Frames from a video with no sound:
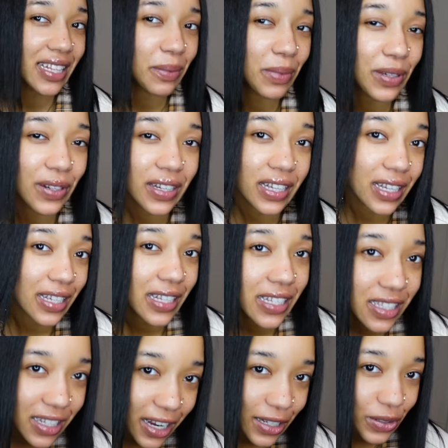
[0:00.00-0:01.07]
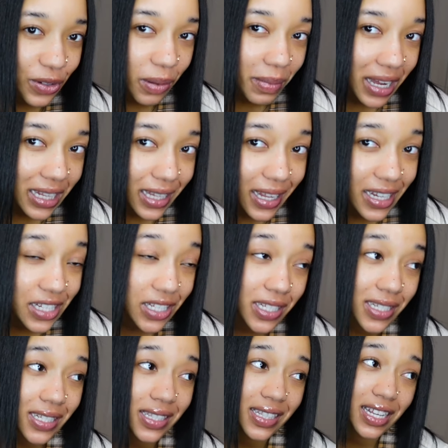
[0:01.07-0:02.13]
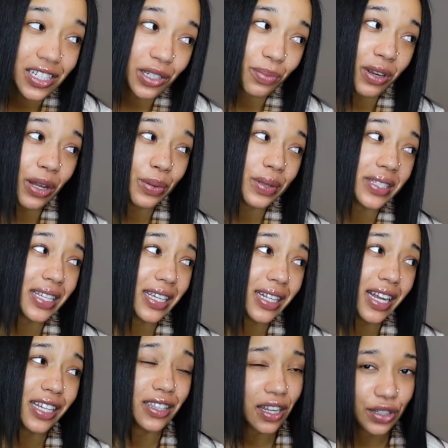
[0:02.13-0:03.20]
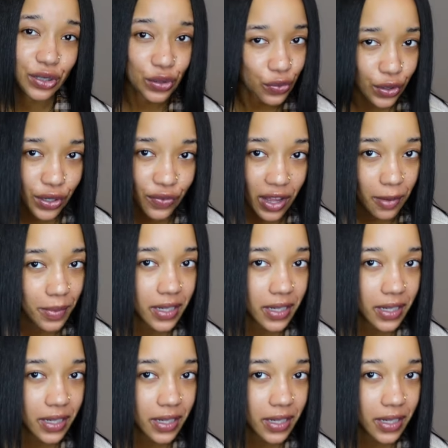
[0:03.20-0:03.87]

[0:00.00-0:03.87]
let me go ahead and start doing my lashes. That should probably take like thirty to forty-five